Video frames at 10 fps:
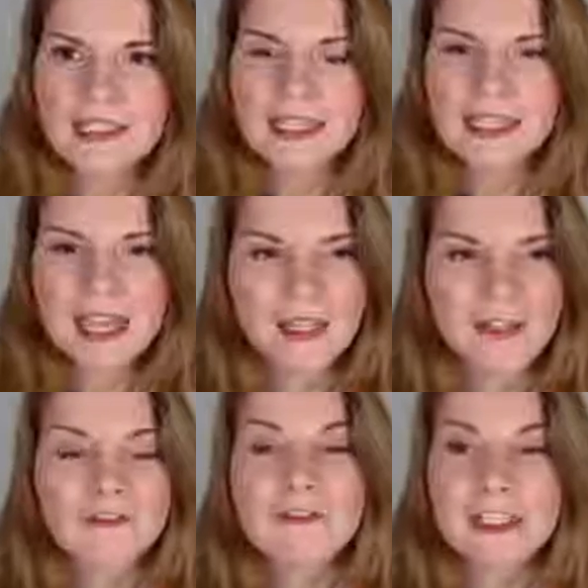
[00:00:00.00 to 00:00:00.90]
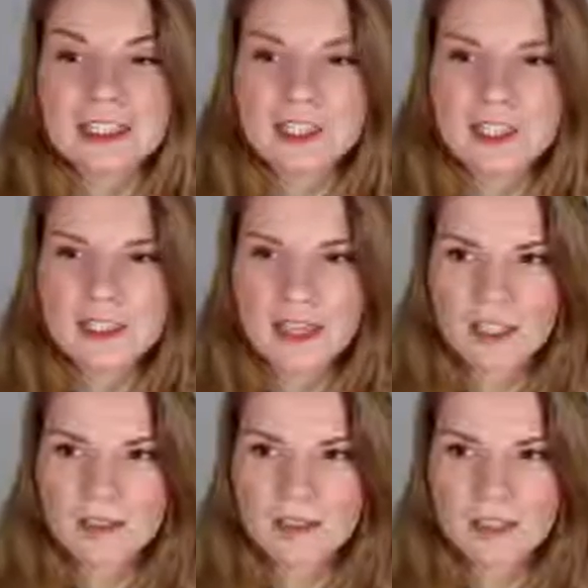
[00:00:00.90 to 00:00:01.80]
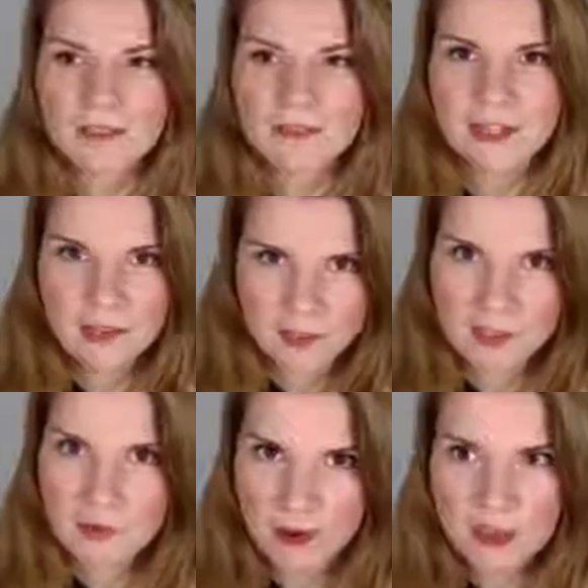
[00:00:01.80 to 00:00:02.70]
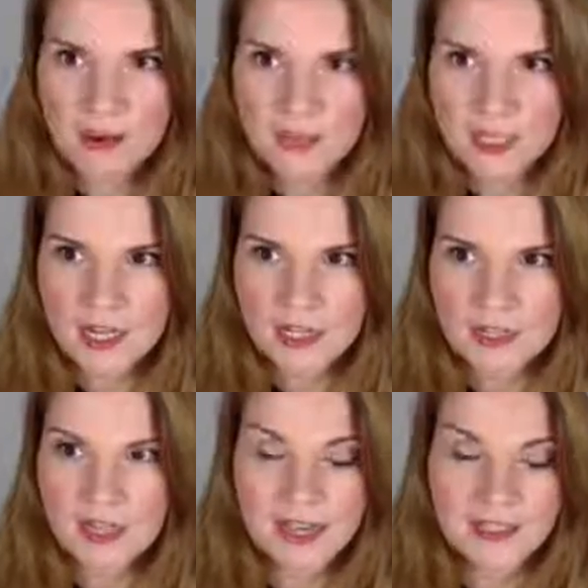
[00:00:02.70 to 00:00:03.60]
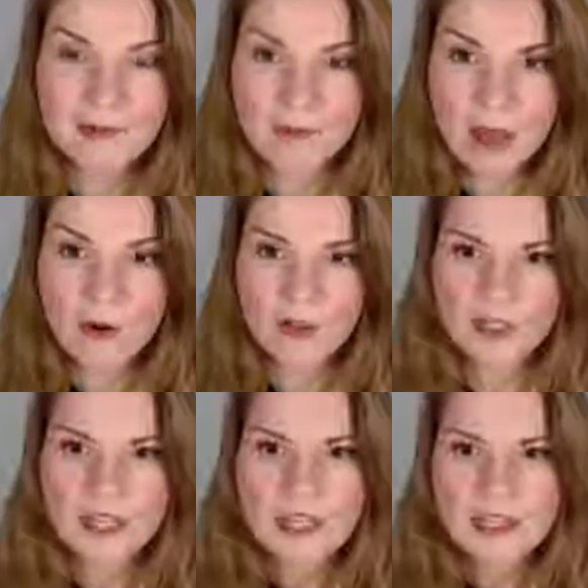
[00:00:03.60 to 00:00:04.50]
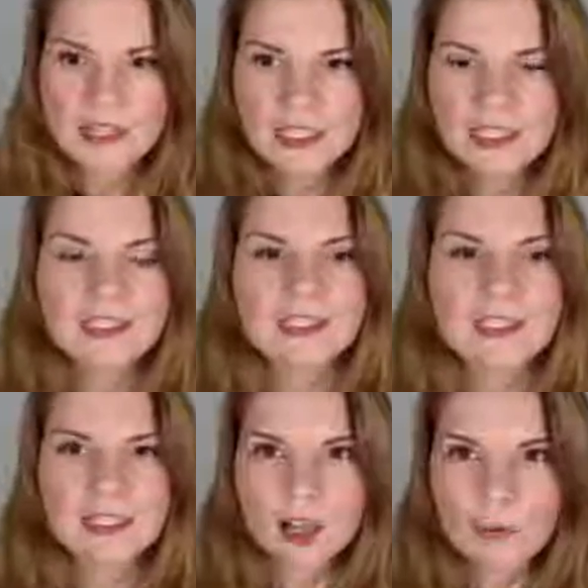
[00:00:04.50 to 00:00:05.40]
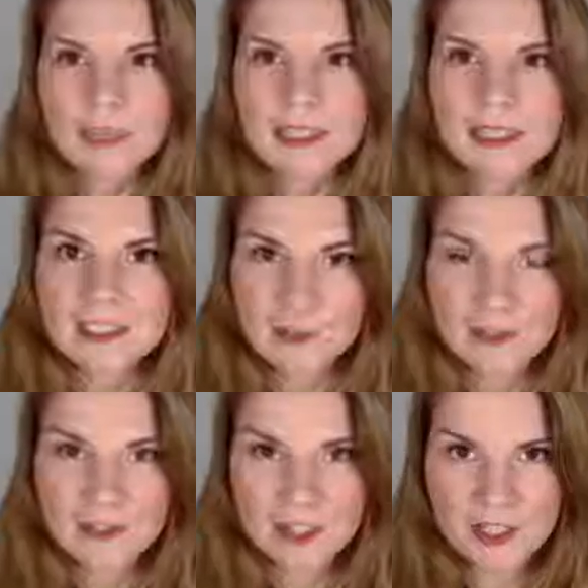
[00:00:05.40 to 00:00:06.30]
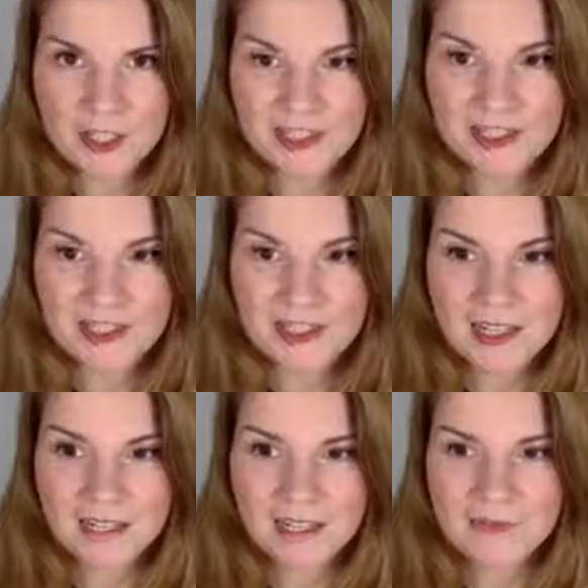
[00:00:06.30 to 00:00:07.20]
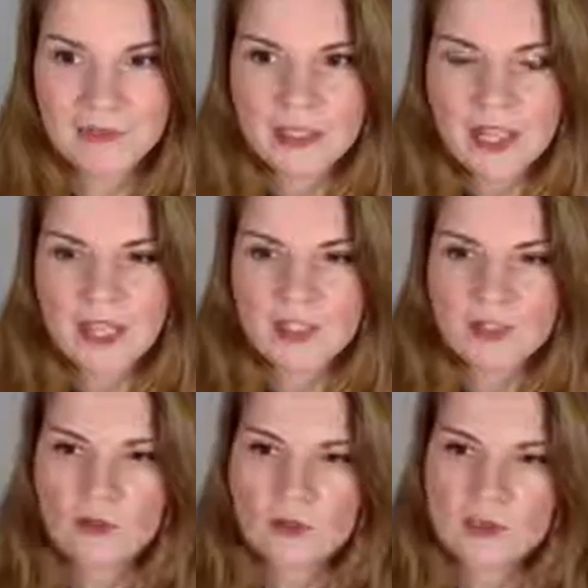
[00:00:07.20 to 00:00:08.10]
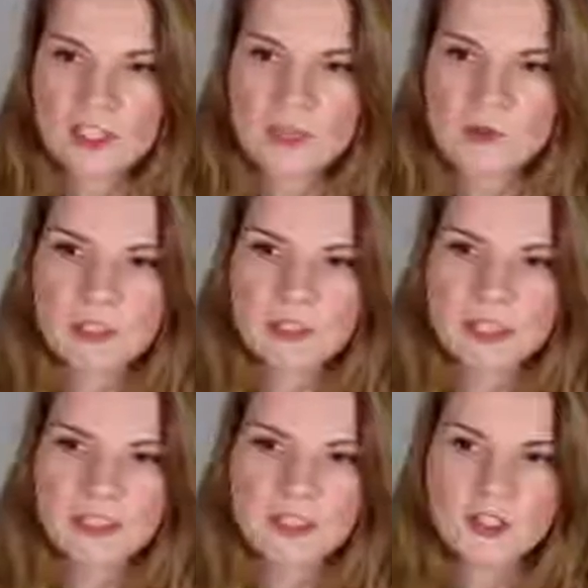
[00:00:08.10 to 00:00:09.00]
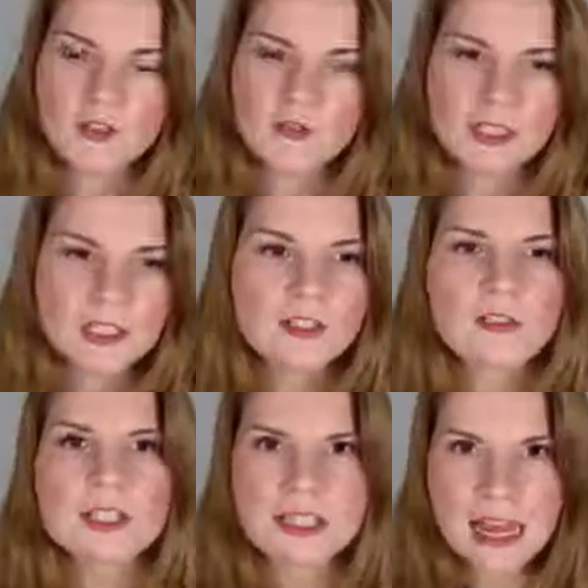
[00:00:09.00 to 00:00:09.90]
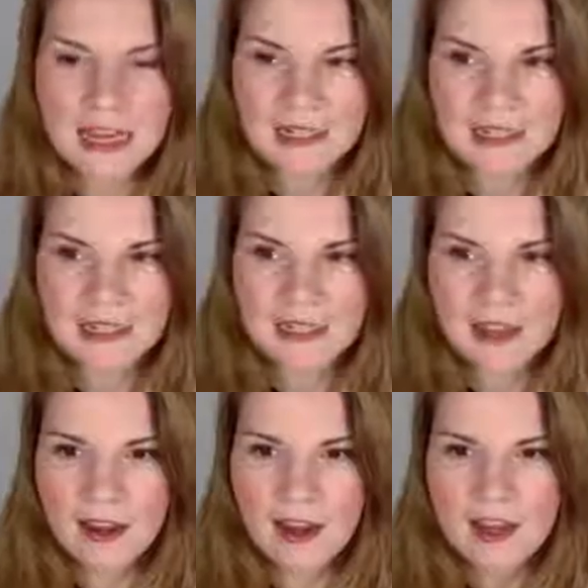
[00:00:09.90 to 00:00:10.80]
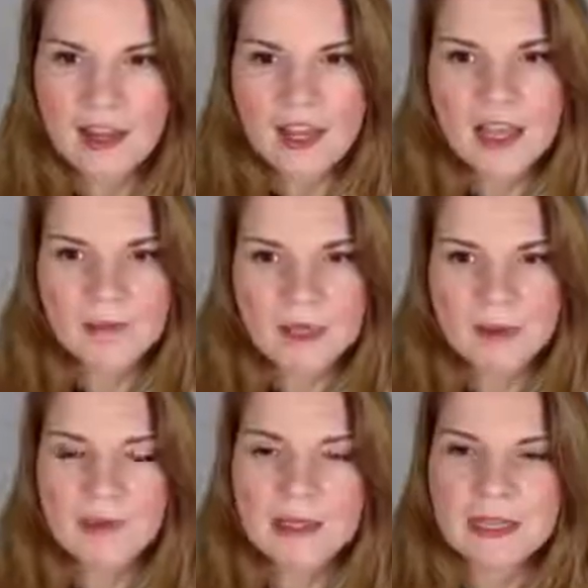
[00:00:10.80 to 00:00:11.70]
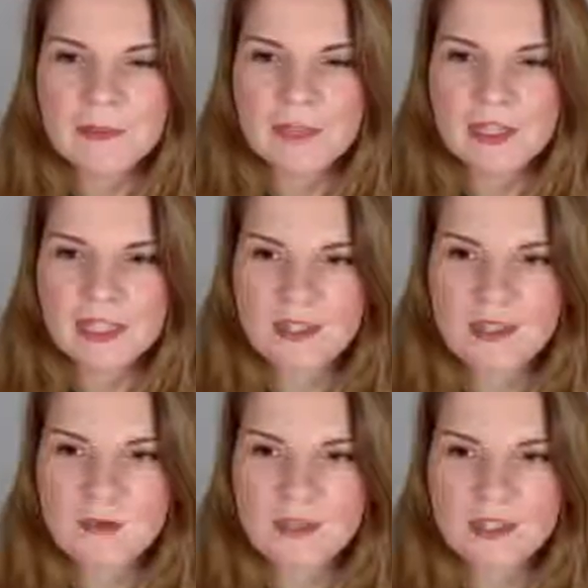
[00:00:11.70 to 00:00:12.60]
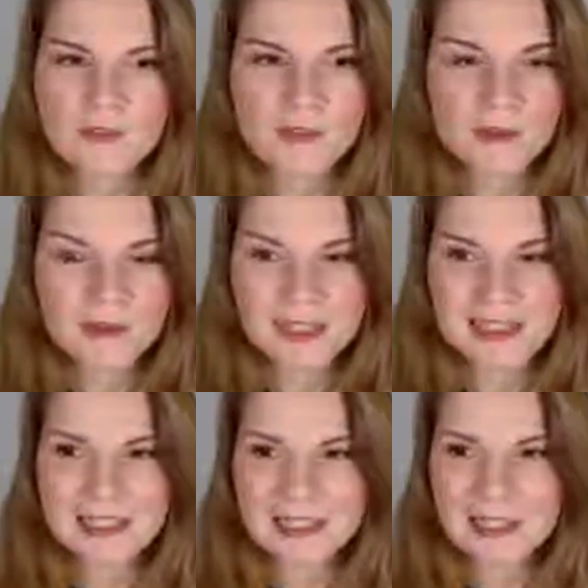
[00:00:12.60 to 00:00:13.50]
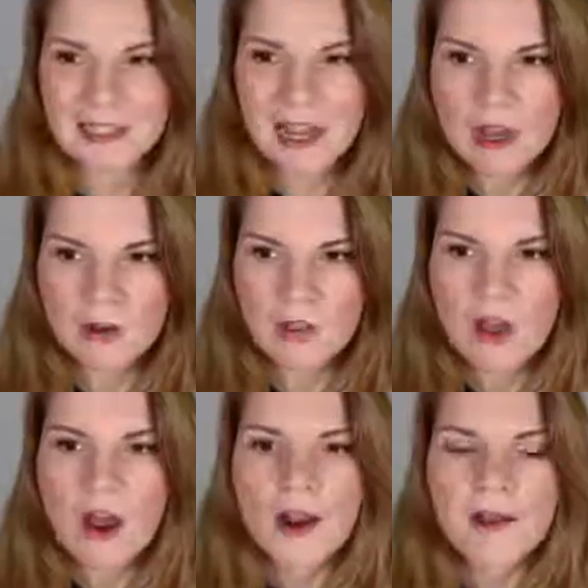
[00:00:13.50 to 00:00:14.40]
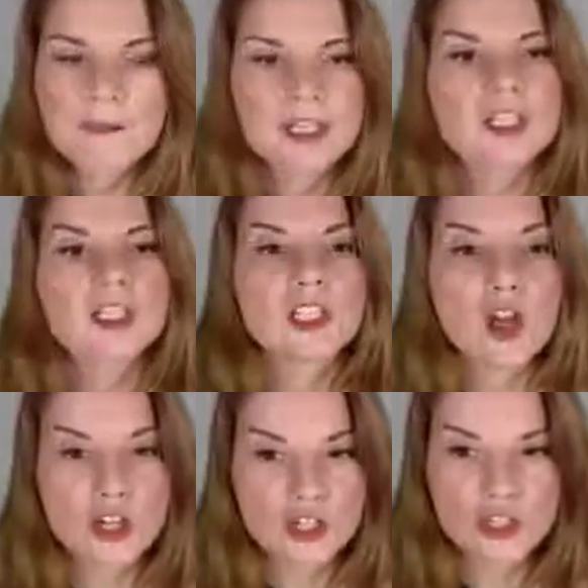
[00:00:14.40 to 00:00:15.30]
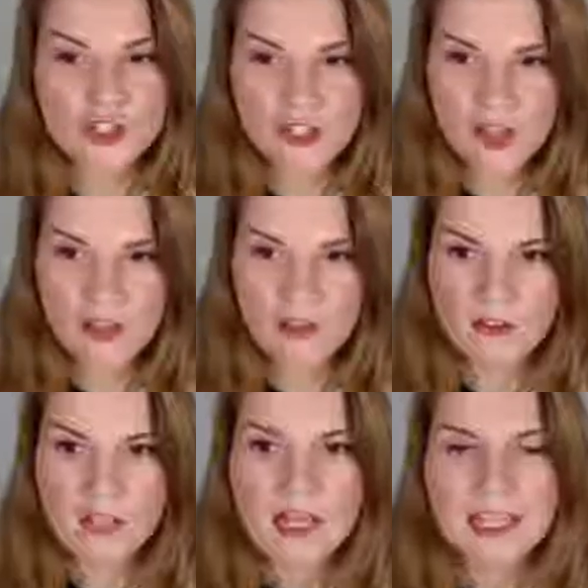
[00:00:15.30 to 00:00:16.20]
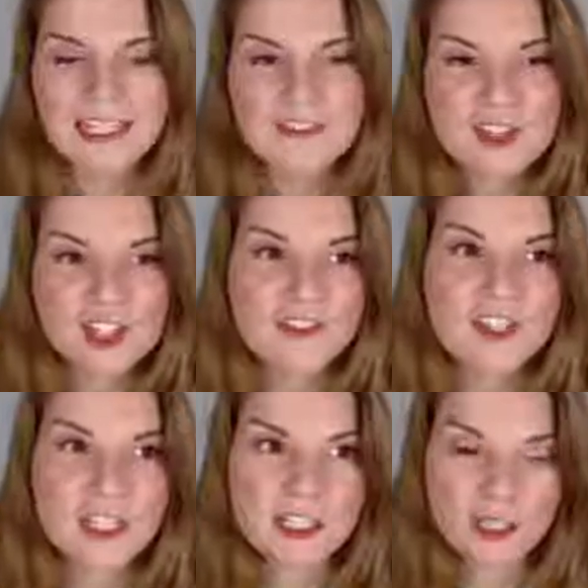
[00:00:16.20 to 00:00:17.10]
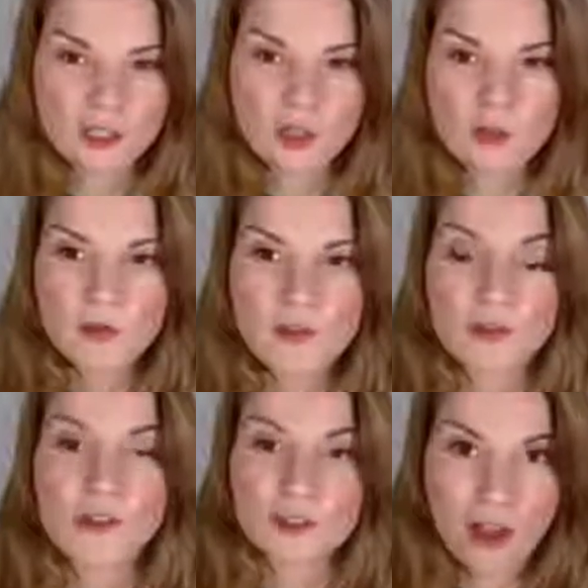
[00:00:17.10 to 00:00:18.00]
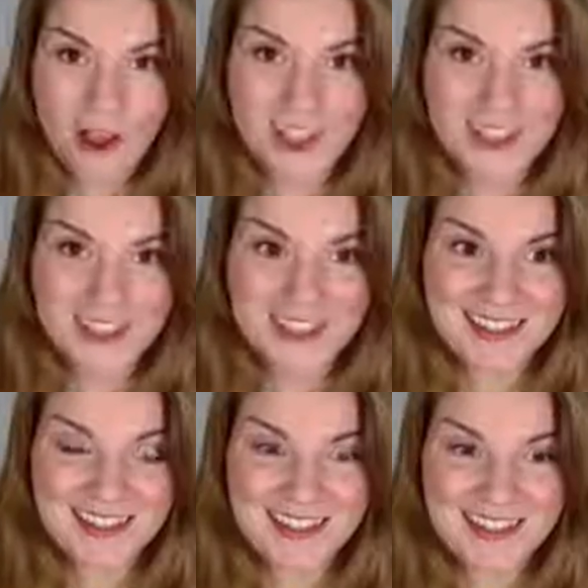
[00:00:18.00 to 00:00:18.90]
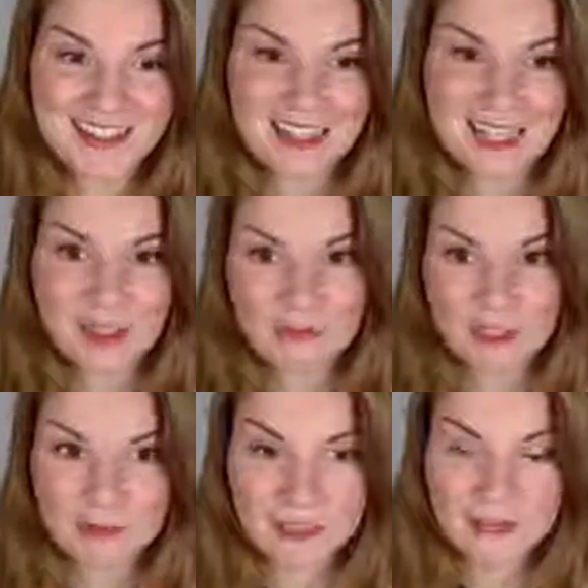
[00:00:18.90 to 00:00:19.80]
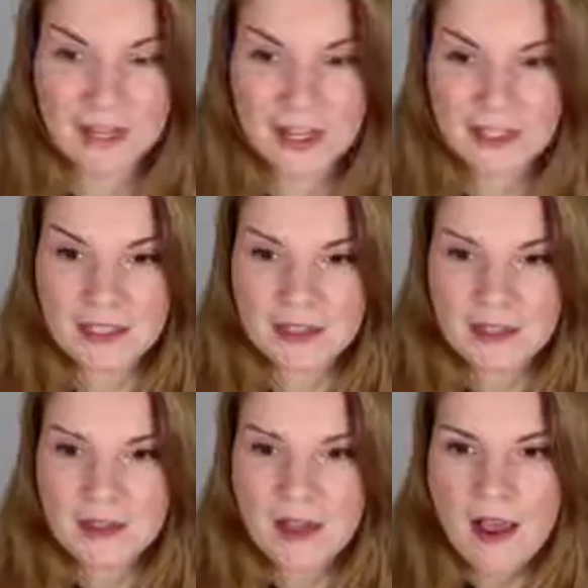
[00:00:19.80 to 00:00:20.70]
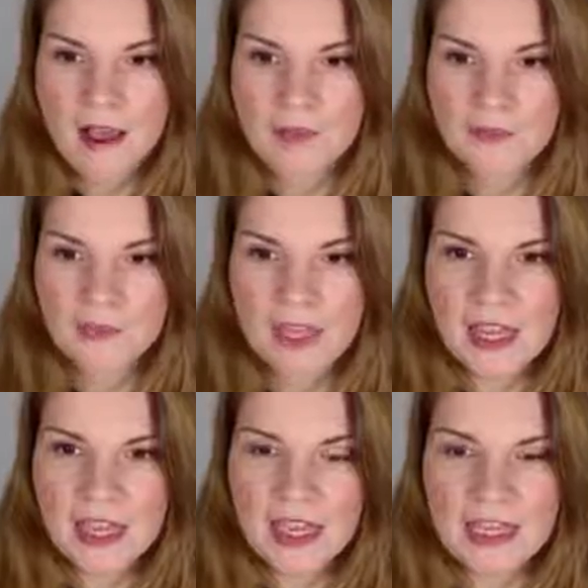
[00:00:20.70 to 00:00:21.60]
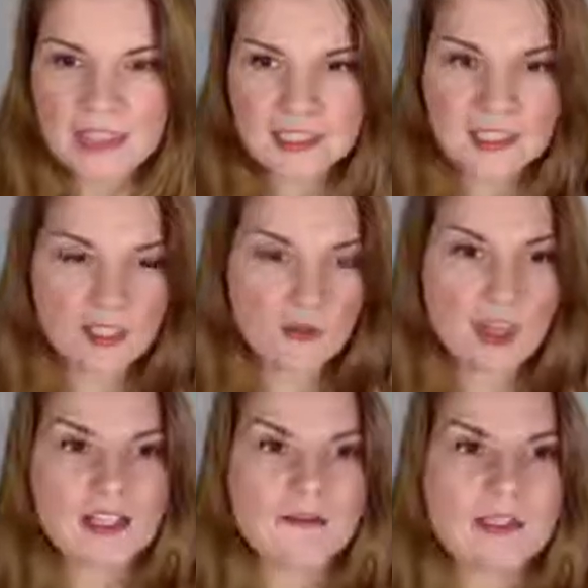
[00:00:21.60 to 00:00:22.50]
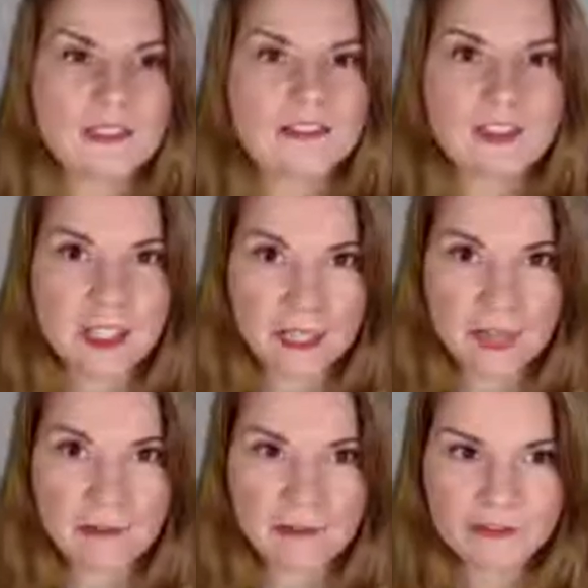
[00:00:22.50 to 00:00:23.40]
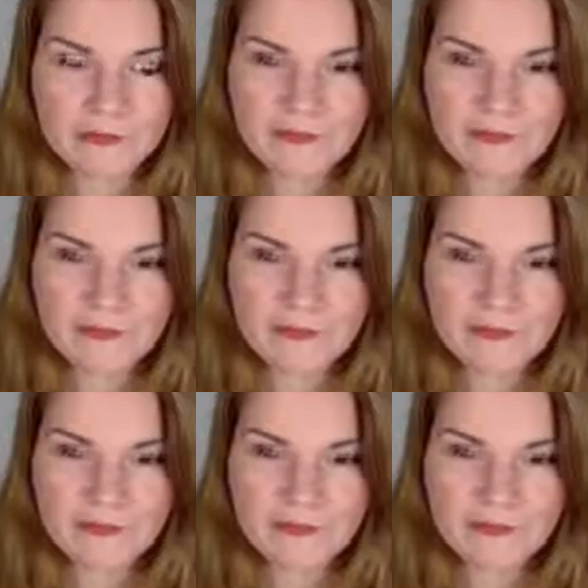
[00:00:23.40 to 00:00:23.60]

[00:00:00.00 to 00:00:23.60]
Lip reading: they can financially elevate and thus prioritize and empower the helping and healing professions in society. And so this would lend to increased access to care and people being able to heal themselves from the inside out on a much larger scale, kind of shifting the global social consciousness. I really believe that. And so that's a belief that I have.